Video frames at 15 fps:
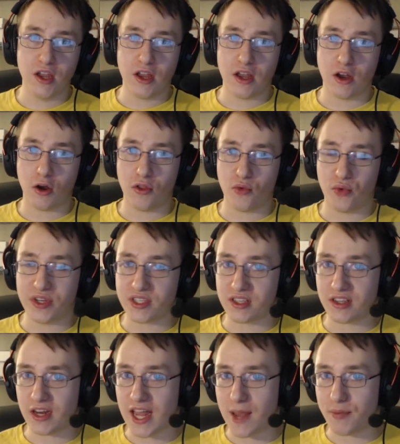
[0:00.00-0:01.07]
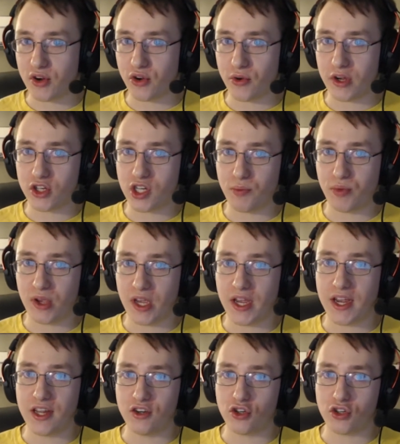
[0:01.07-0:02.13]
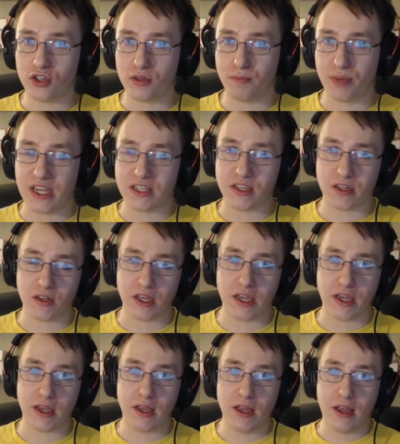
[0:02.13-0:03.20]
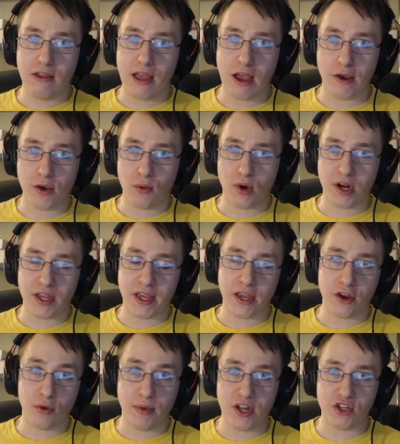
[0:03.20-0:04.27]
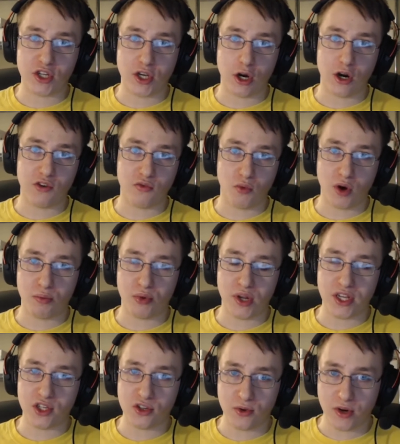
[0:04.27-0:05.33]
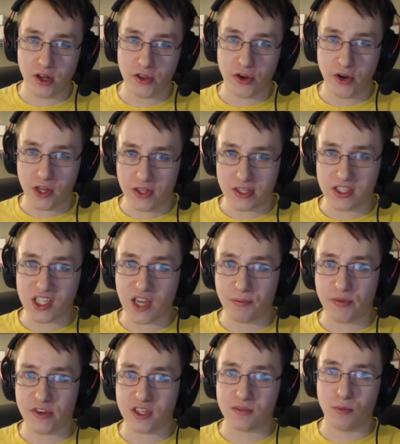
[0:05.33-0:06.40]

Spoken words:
all the risks that happen during shipping, and just basically how you want to get your magic card from one place to another in the safest,